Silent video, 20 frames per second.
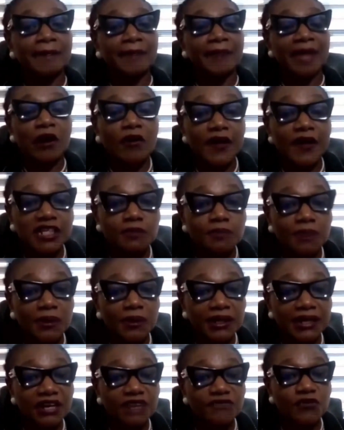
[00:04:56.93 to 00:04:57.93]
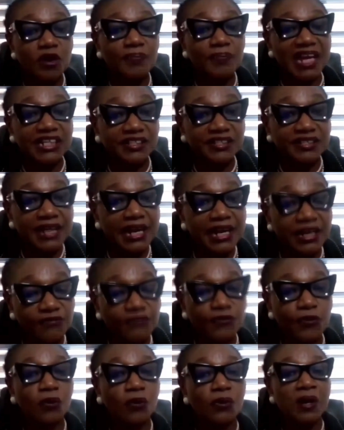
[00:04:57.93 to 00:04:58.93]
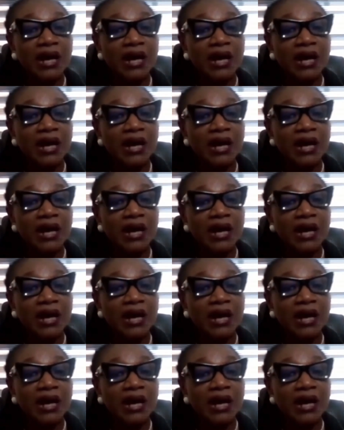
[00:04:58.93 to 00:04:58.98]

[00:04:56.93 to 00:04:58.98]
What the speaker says: correspondent from Nigerian Info